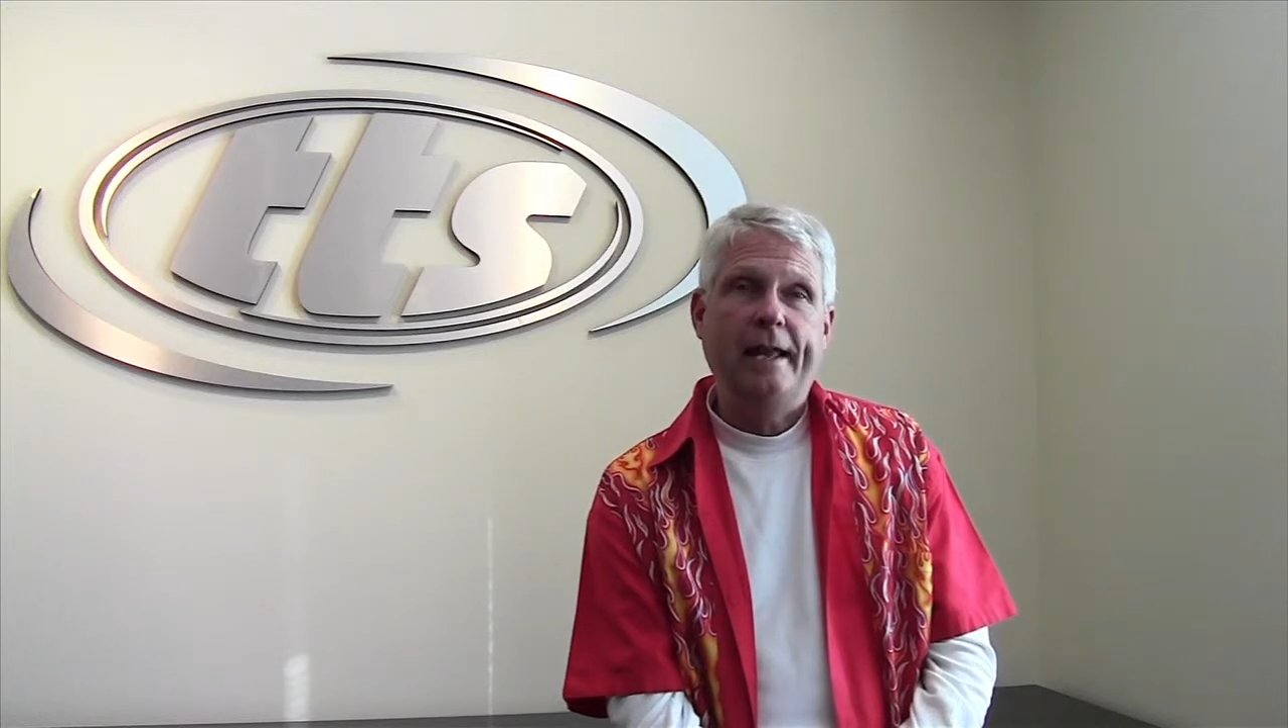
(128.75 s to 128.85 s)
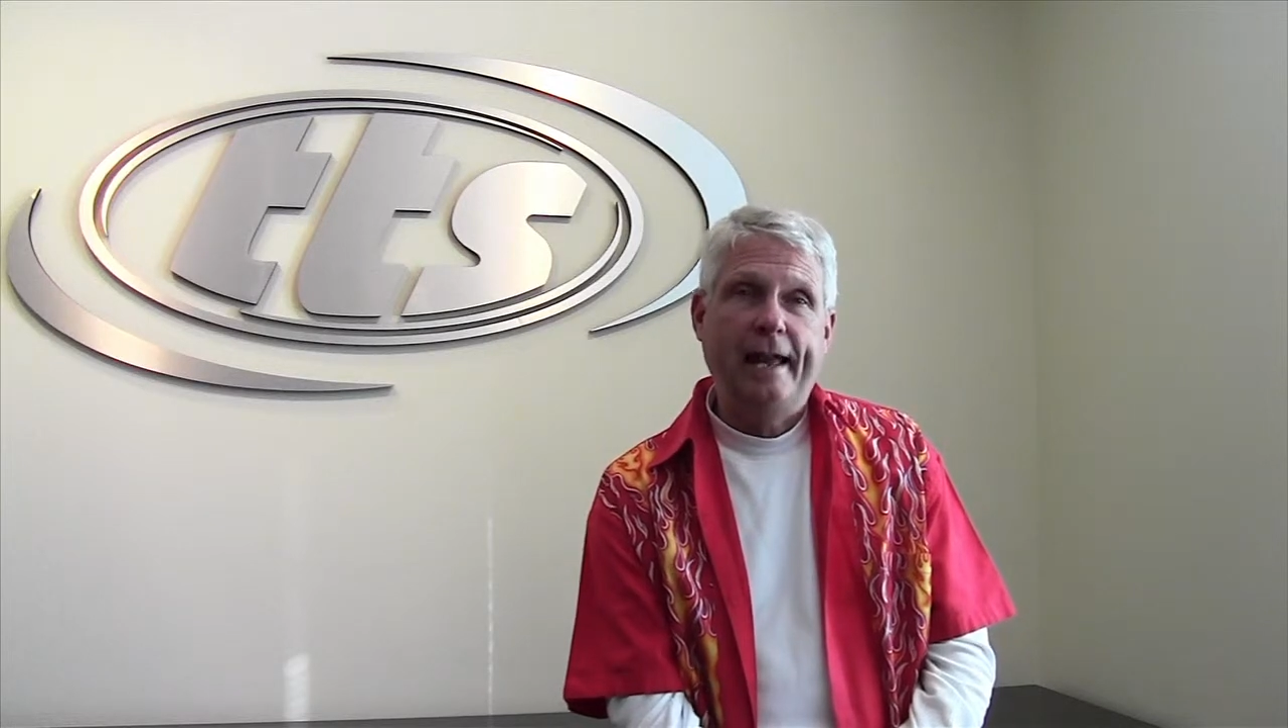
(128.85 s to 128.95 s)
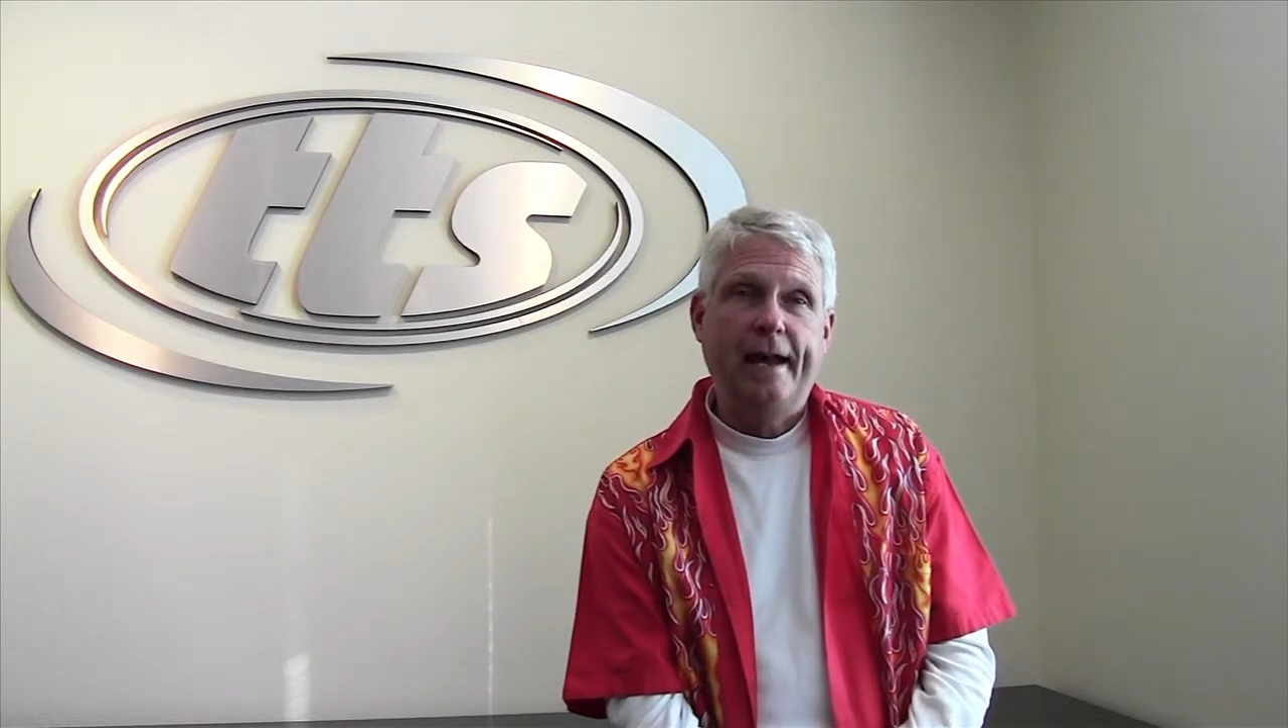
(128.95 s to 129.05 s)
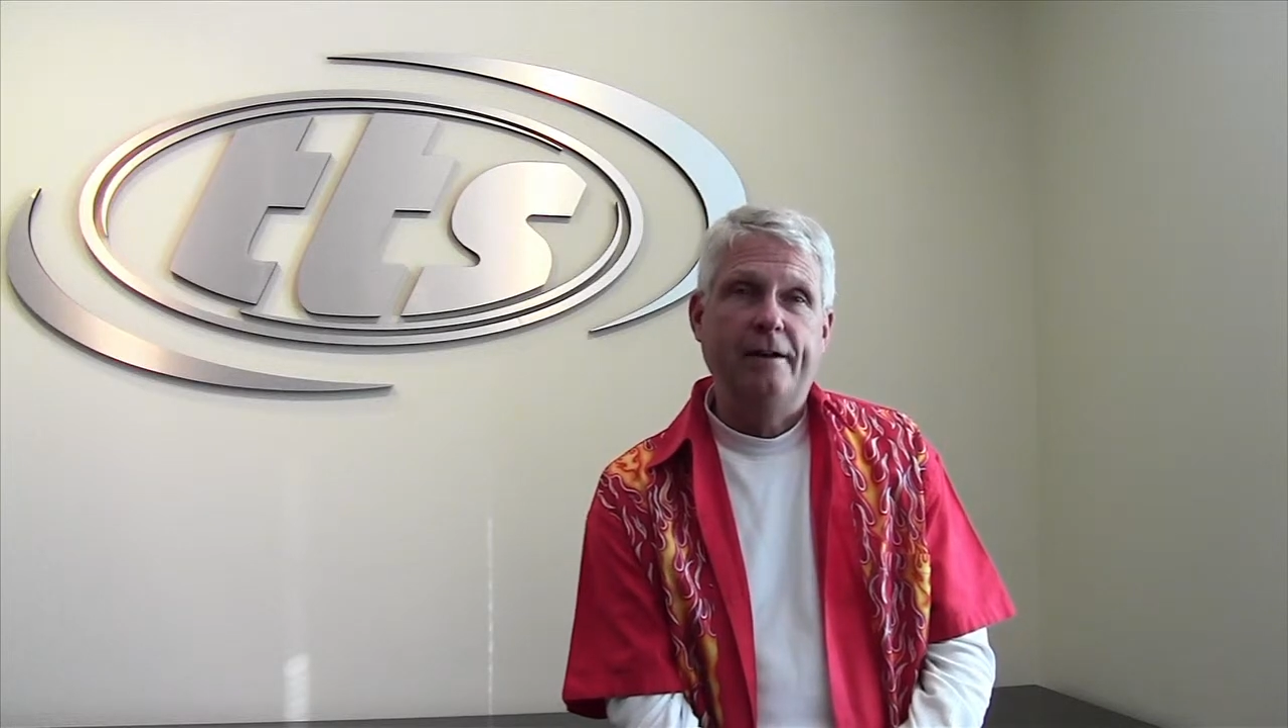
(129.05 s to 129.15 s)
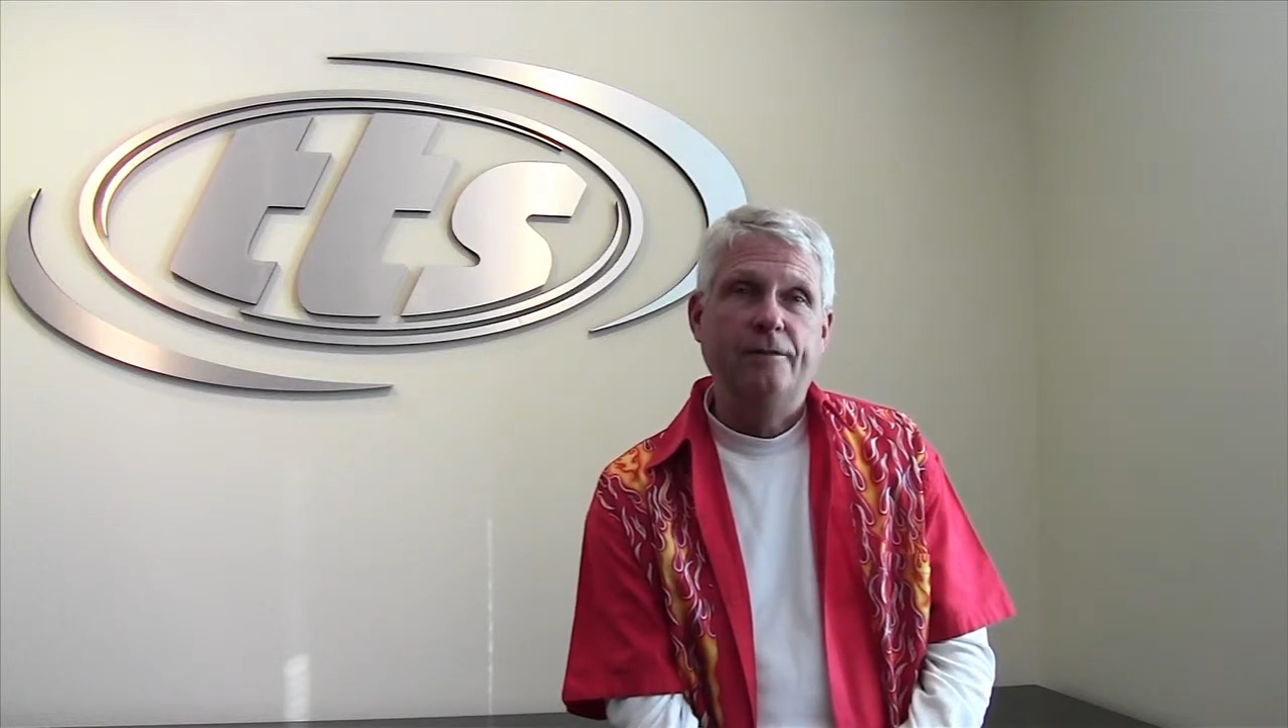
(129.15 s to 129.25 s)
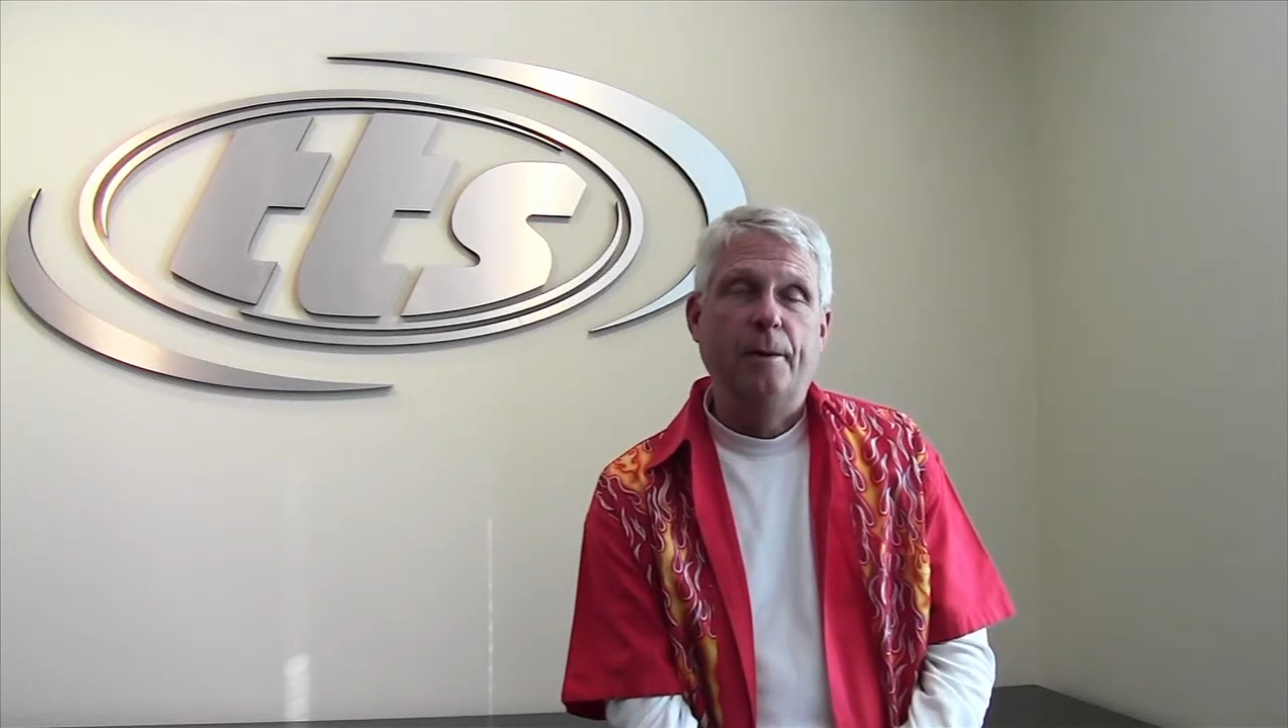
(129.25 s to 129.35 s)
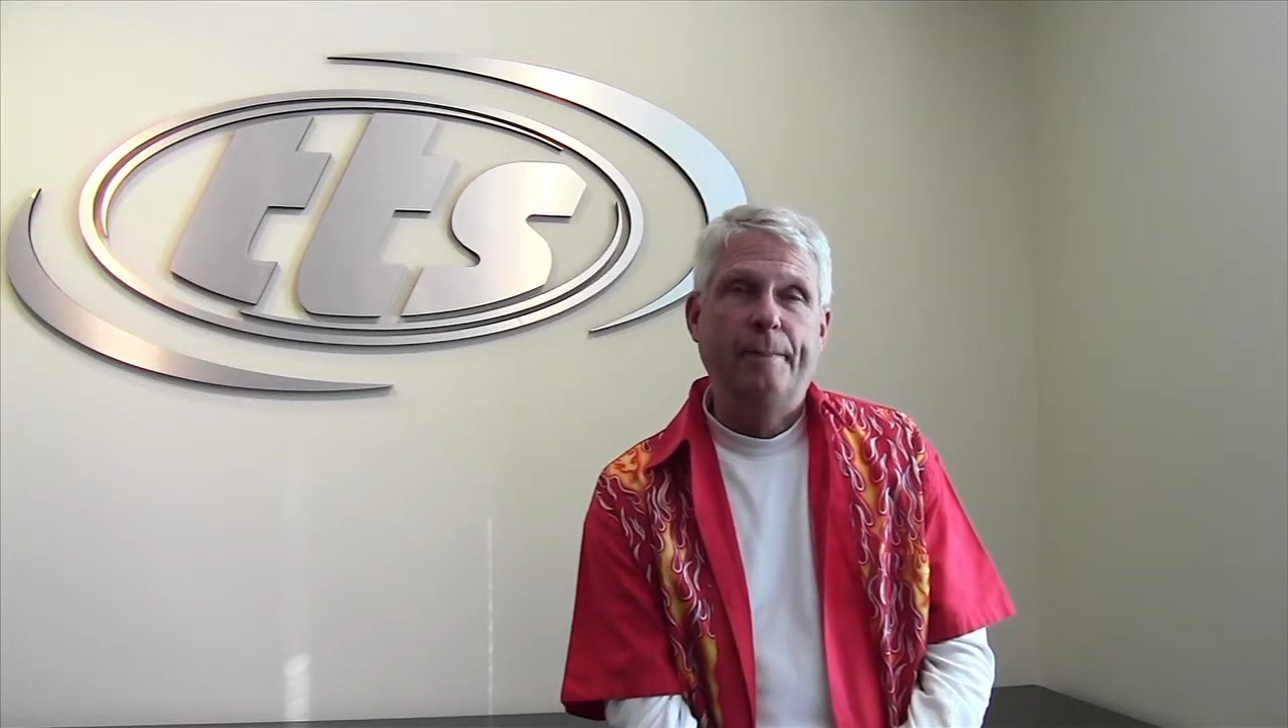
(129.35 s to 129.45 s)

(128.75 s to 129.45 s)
have the